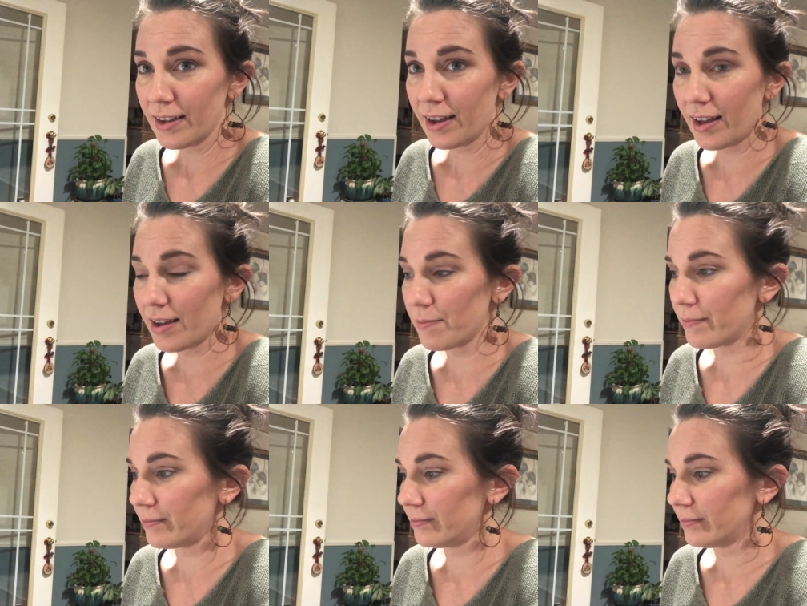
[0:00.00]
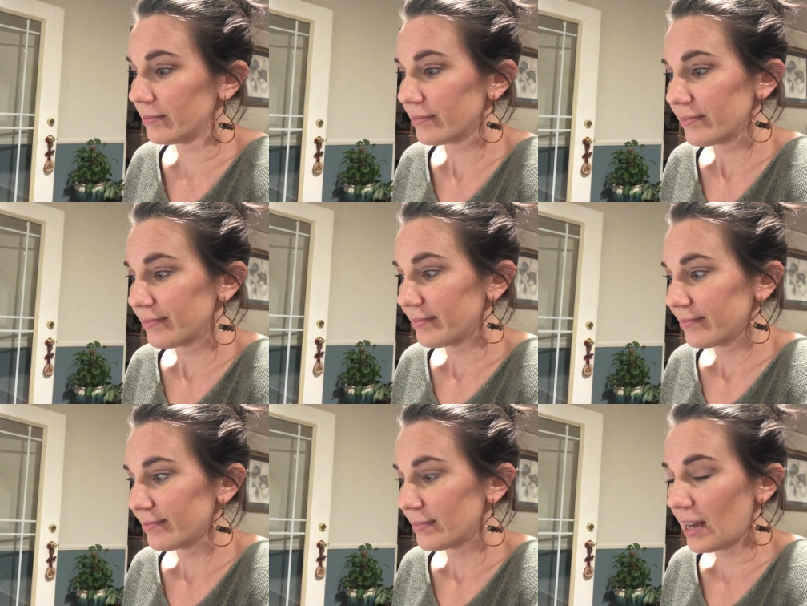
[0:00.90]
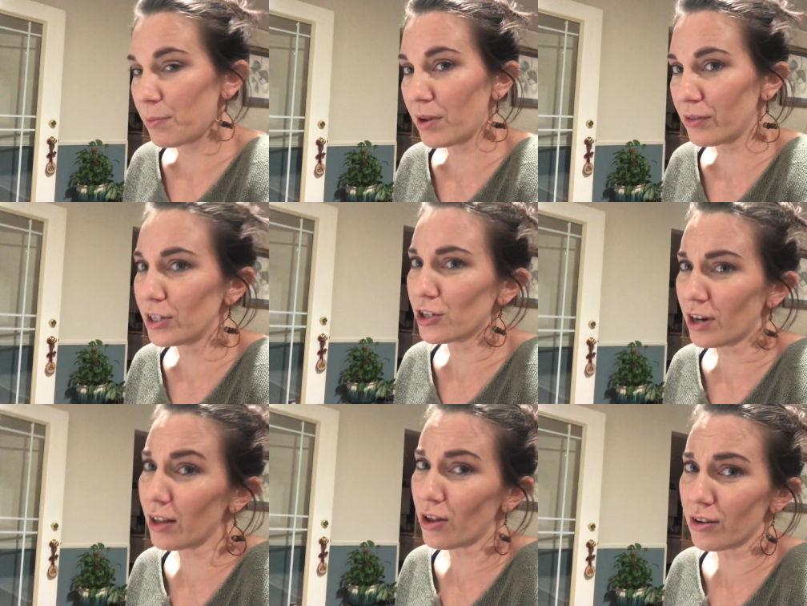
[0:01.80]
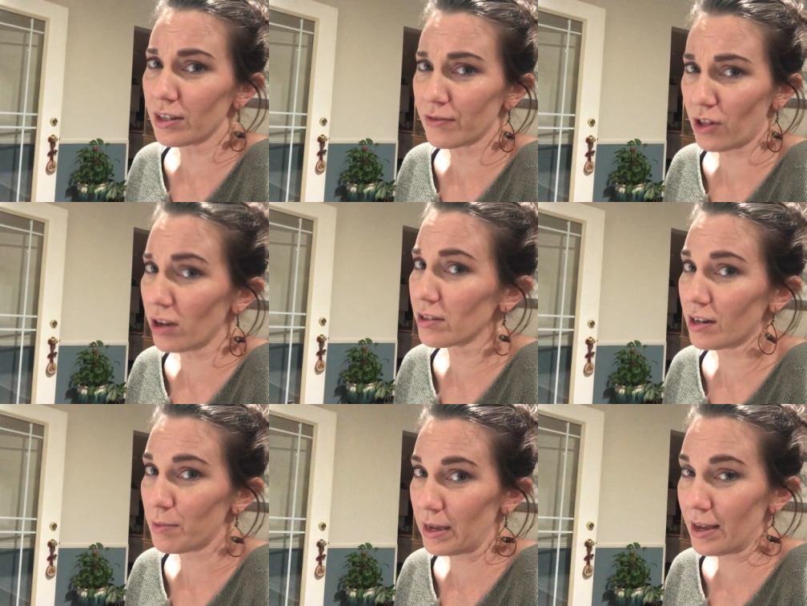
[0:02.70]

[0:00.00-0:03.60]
Um, I'm not really sure how long this vlog's gonna be